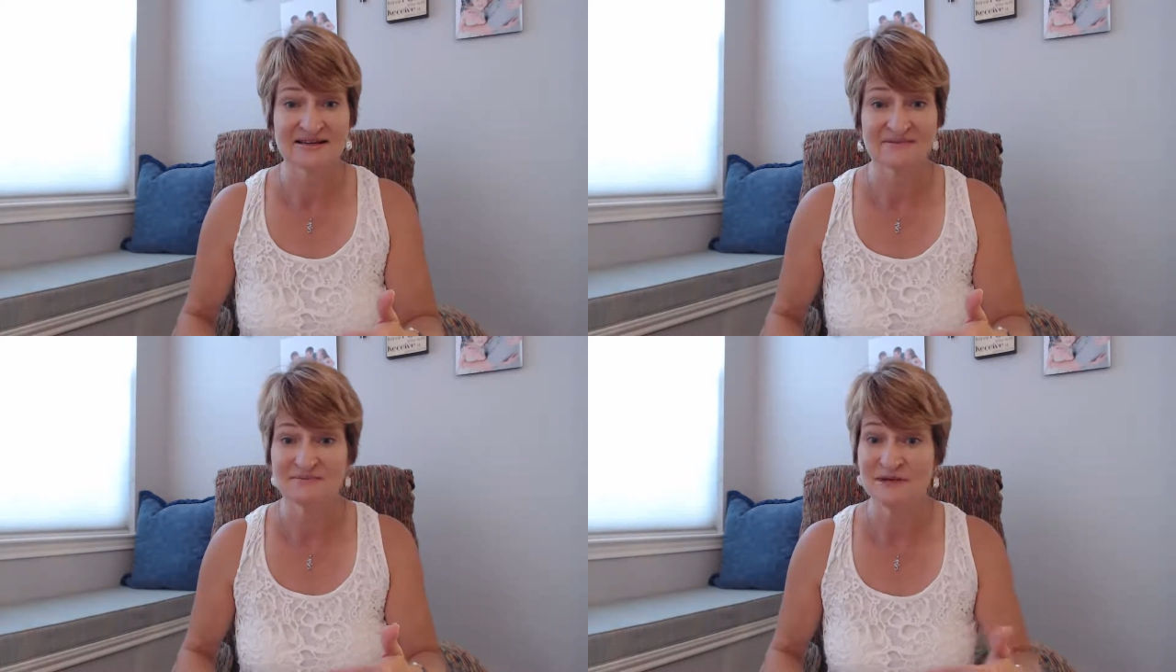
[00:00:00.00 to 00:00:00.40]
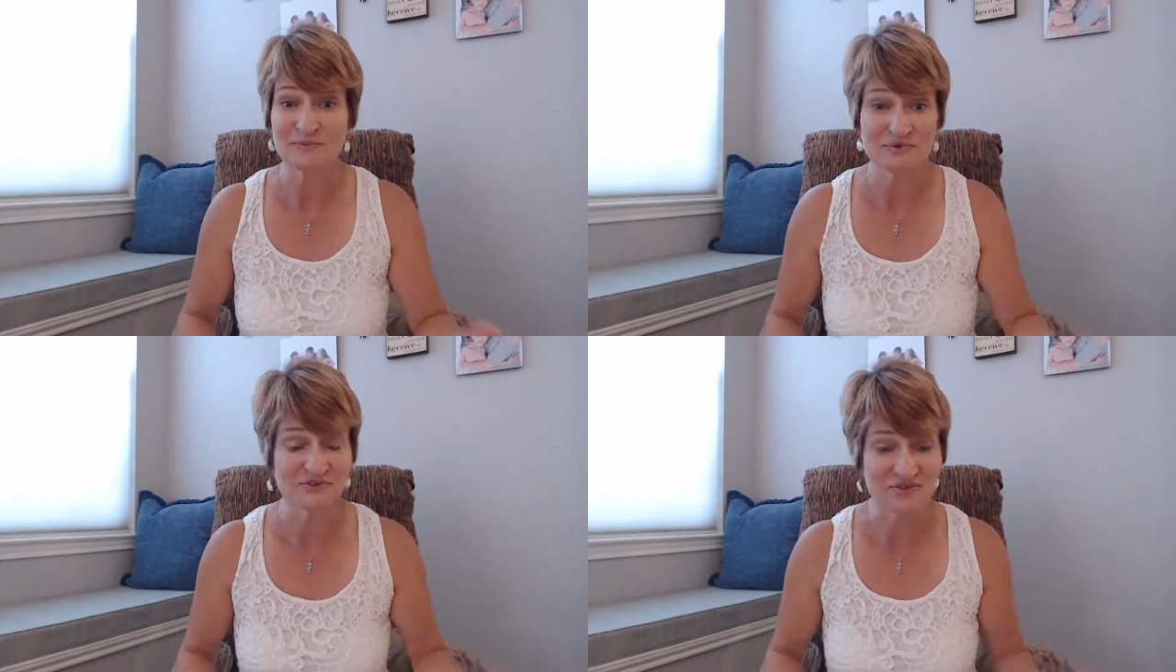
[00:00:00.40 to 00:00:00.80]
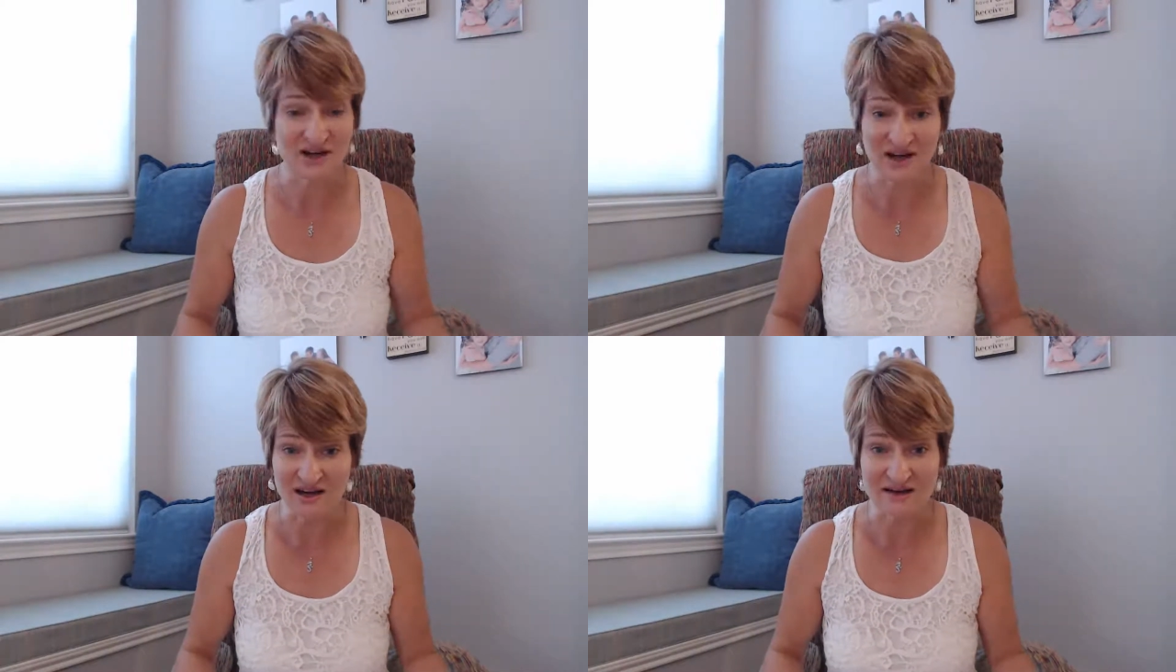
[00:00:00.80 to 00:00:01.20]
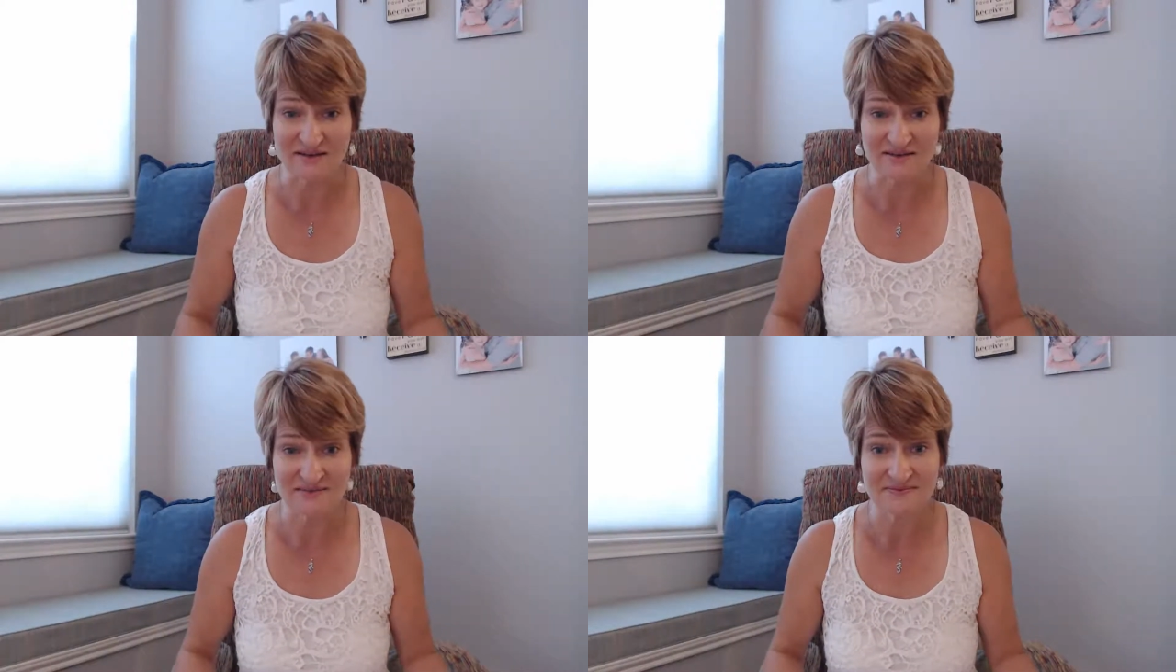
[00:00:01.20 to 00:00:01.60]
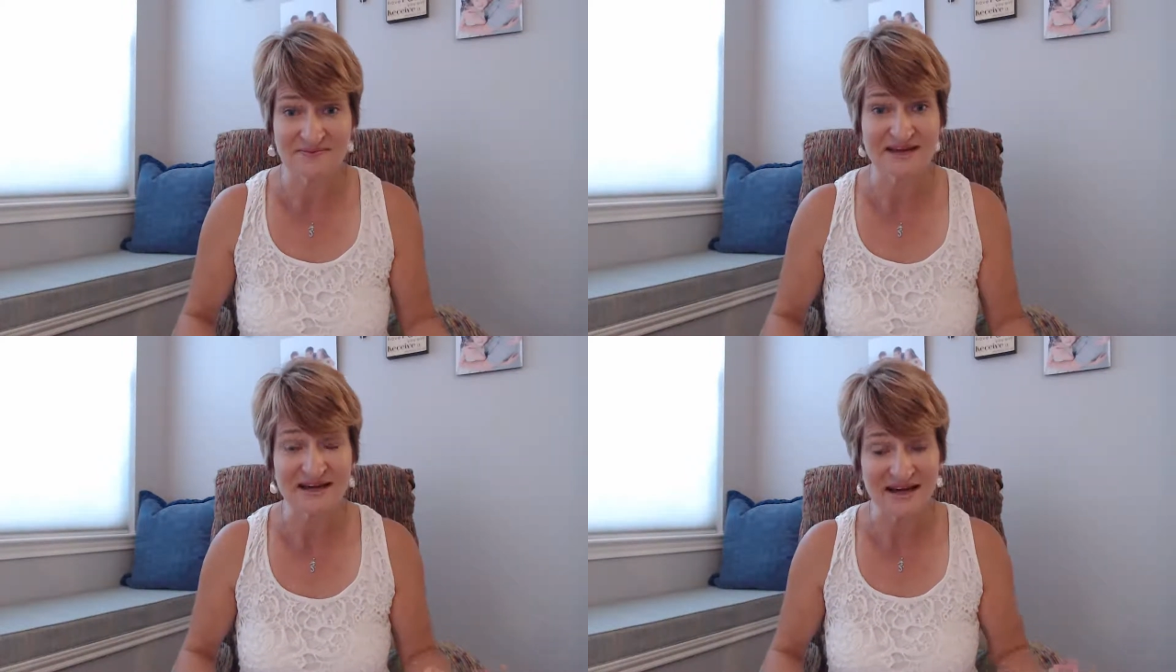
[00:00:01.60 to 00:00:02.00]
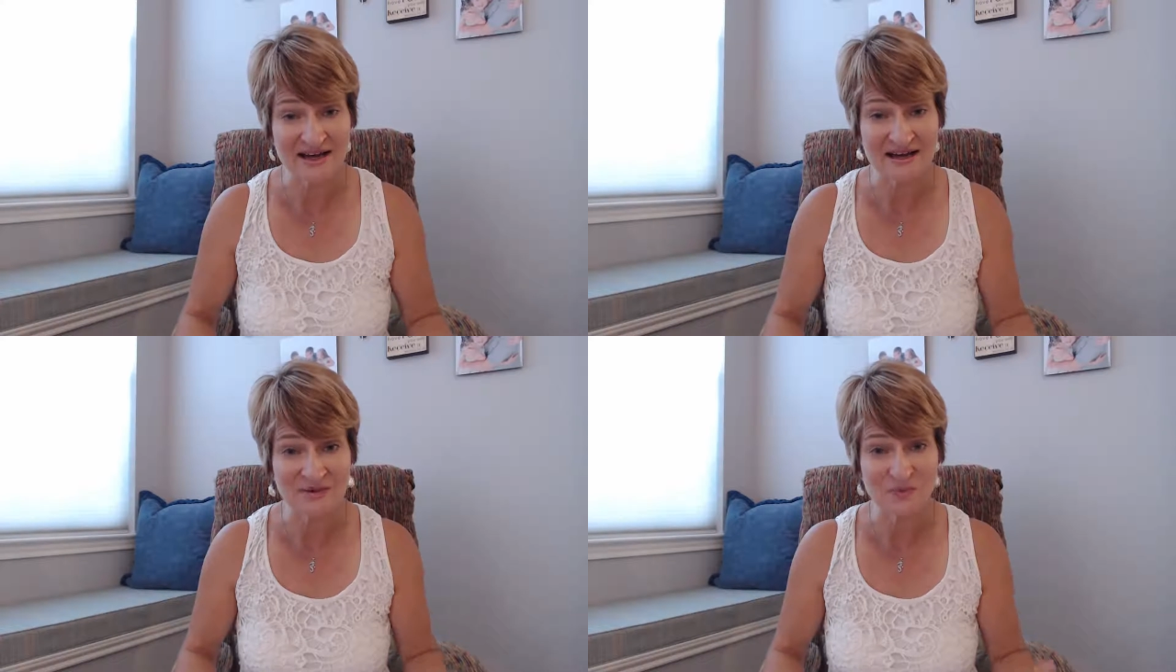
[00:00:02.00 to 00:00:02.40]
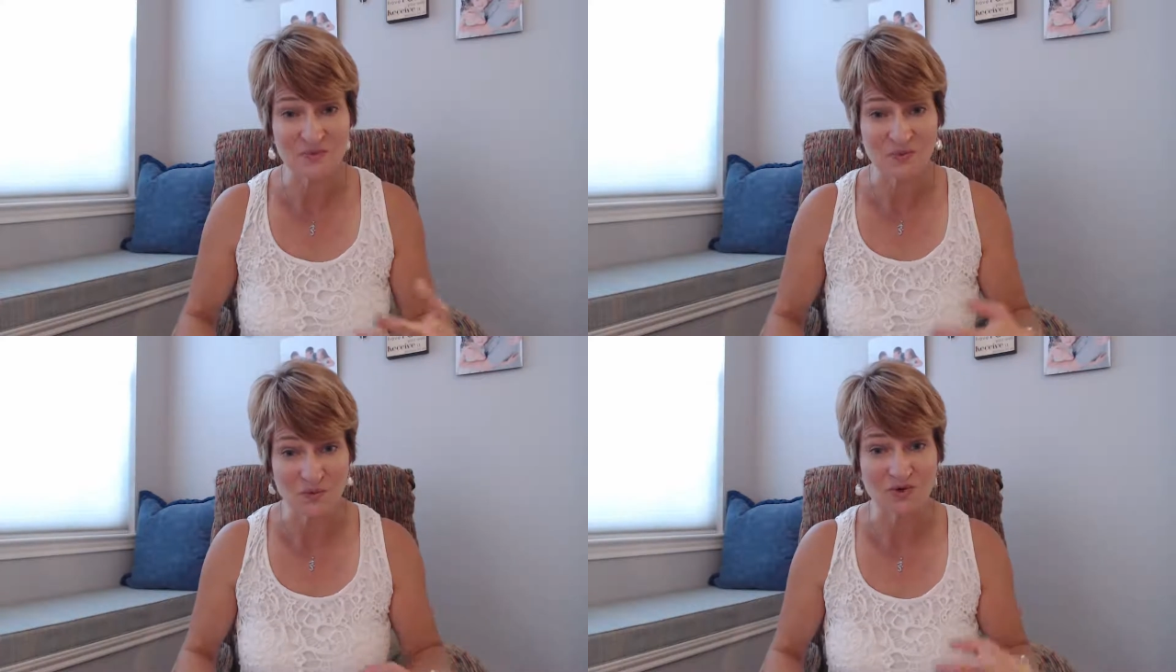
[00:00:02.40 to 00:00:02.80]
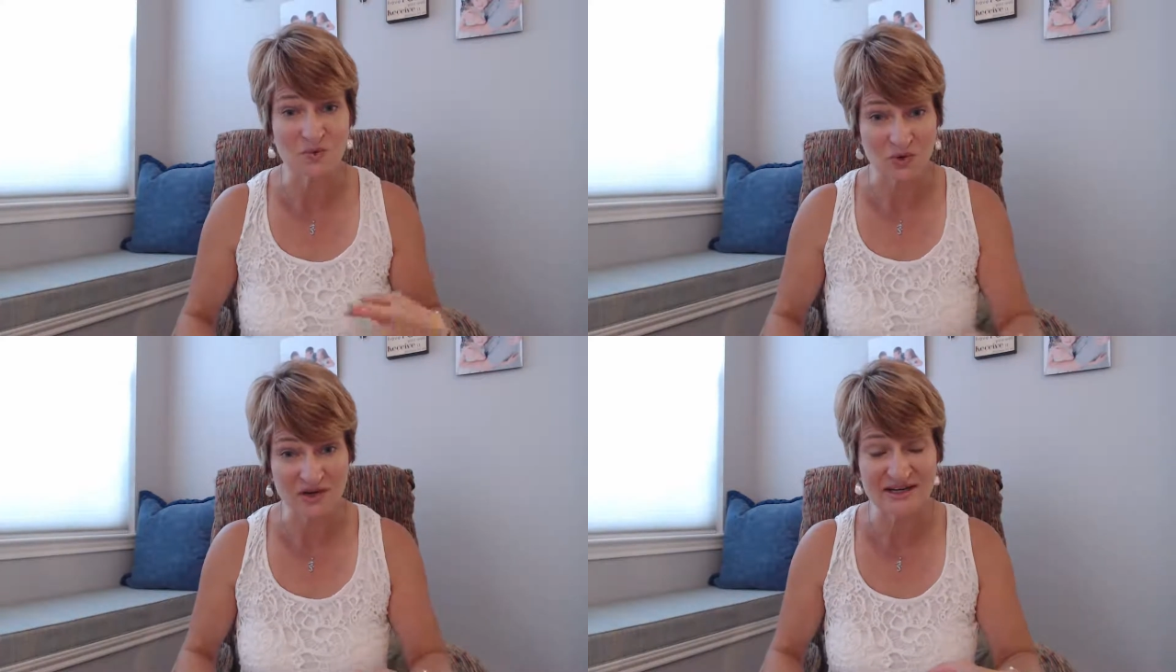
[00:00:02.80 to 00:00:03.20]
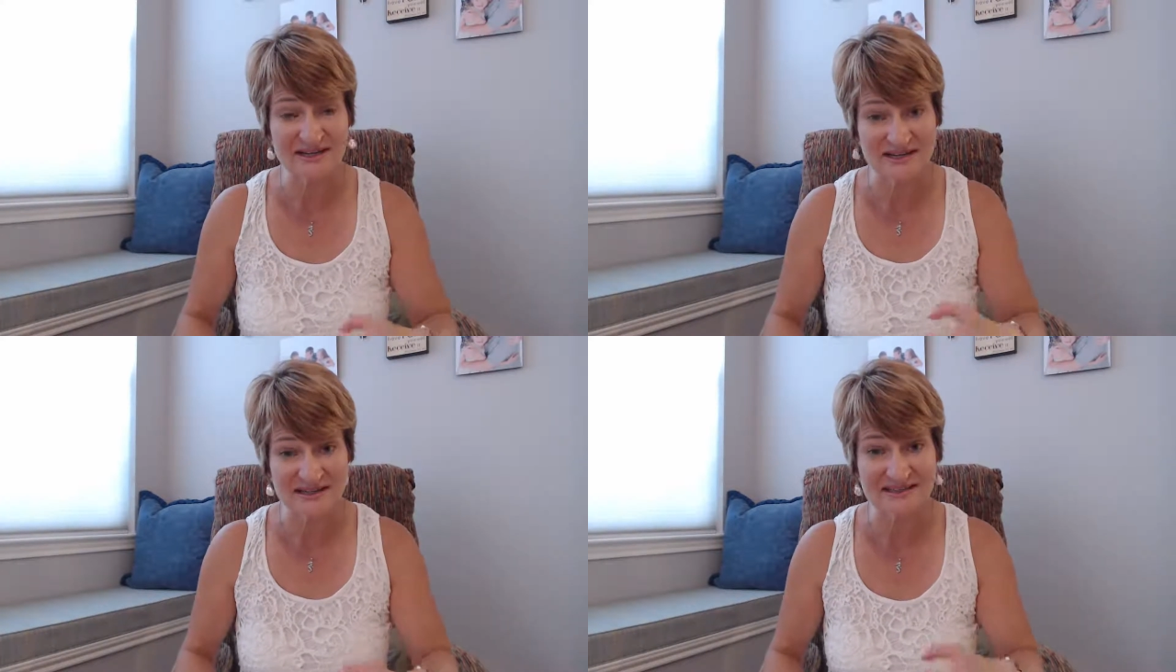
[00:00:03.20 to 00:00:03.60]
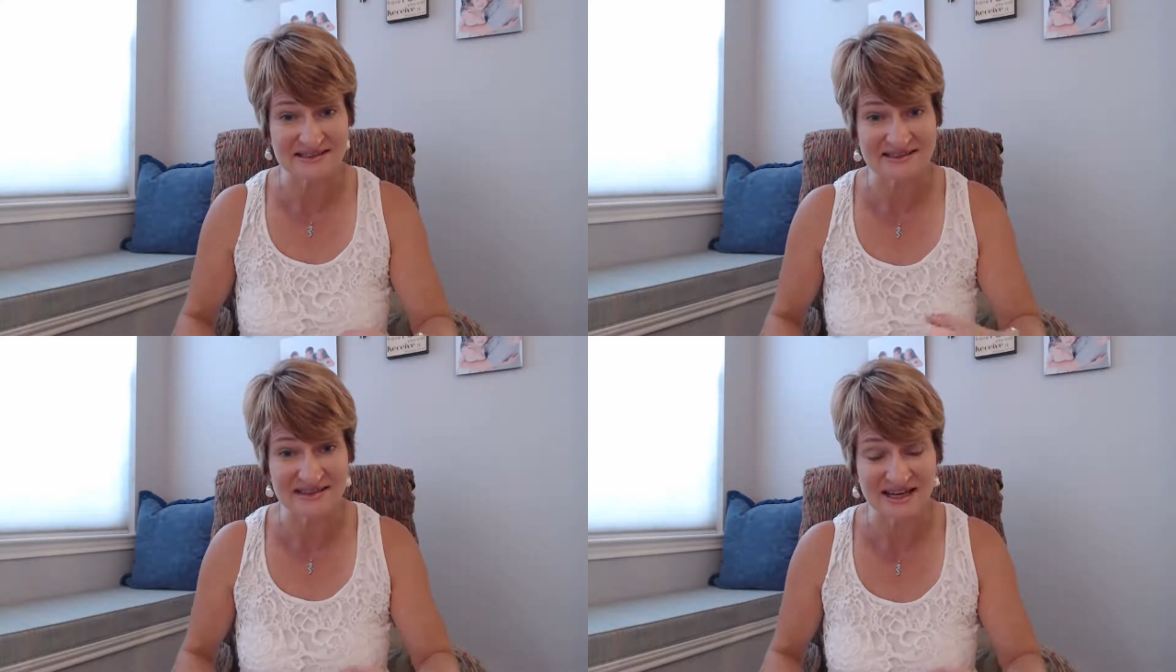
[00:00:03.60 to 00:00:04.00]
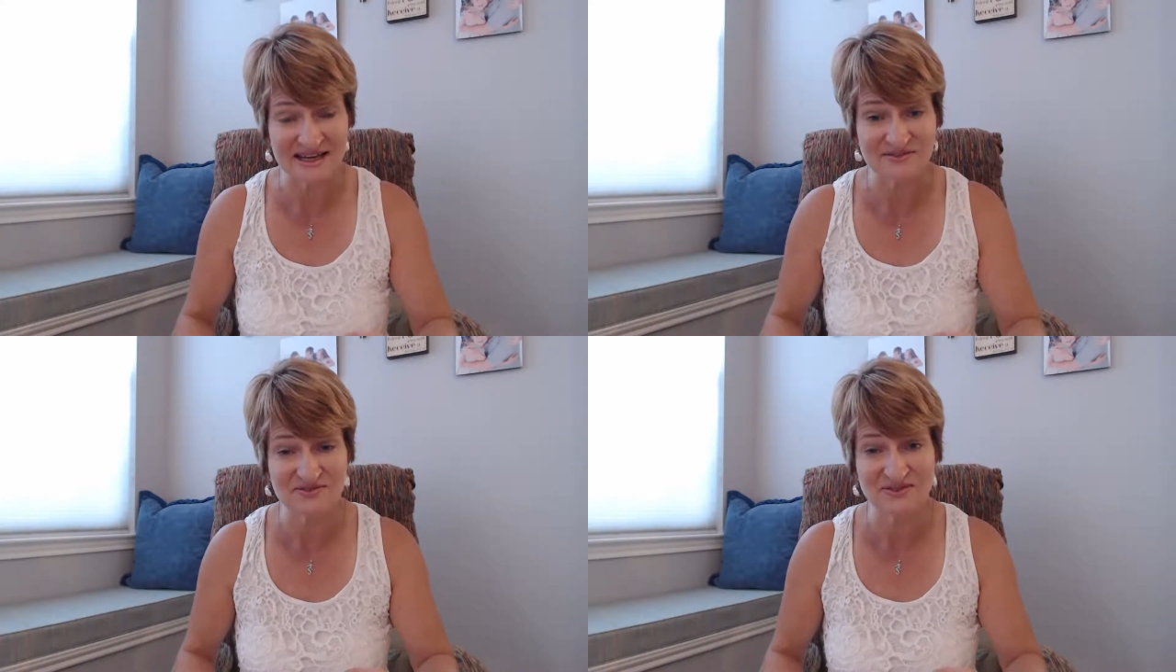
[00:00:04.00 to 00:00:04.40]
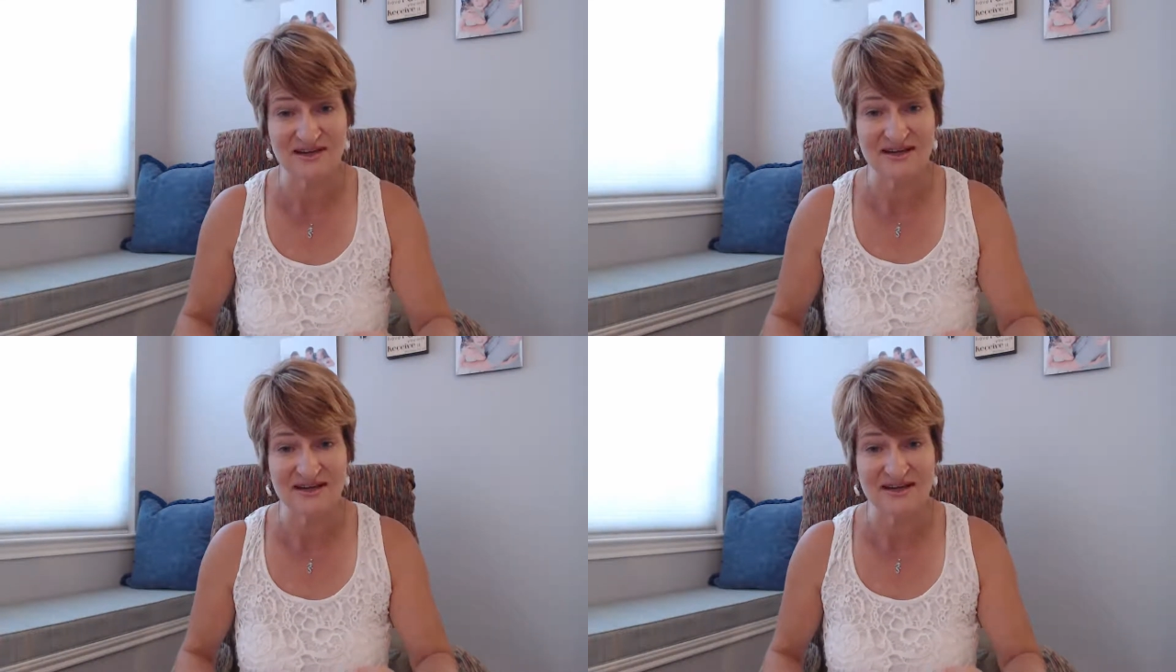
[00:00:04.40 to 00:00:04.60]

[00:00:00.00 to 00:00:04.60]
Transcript: people saw that God was working in his life.